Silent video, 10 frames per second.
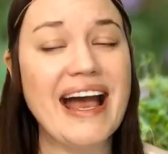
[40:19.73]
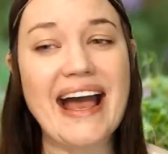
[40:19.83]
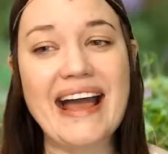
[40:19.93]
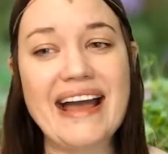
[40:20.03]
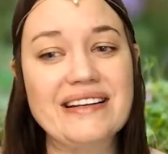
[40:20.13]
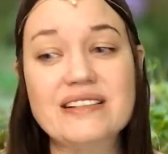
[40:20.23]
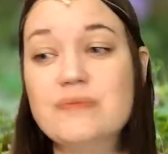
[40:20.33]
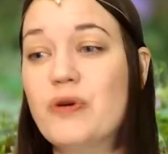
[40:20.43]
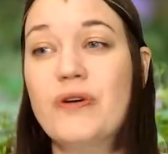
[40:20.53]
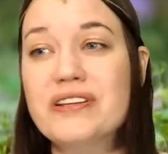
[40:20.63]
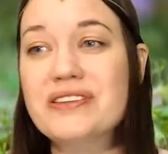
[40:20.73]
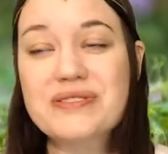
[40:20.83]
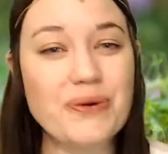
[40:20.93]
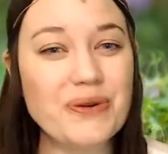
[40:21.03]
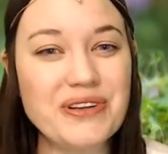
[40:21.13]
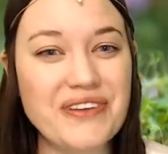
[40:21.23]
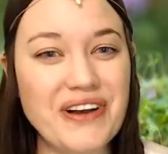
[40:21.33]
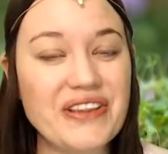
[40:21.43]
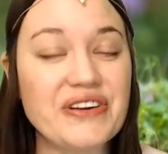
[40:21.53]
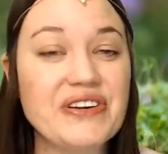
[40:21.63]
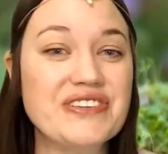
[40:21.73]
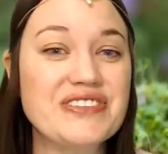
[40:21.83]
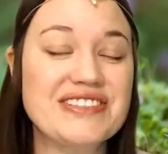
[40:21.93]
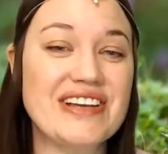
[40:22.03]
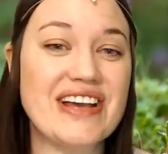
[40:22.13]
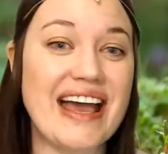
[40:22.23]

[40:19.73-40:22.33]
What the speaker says: and exploring the soul of others.